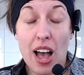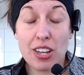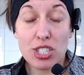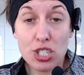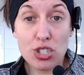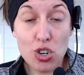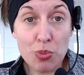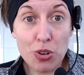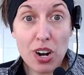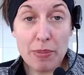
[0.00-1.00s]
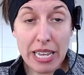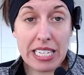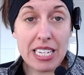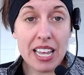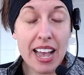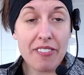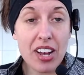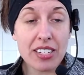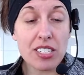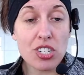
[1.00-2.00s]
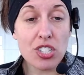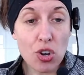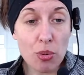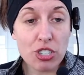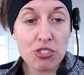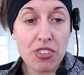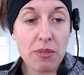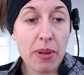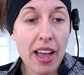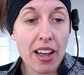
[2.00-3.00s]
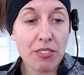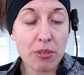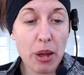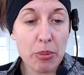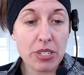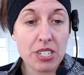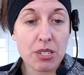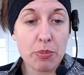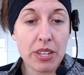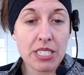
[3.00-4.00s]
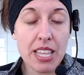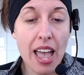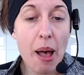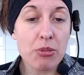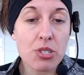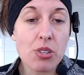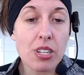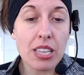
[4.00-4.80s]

super amazing. I've gotten so much feedback from my participants. They absolutely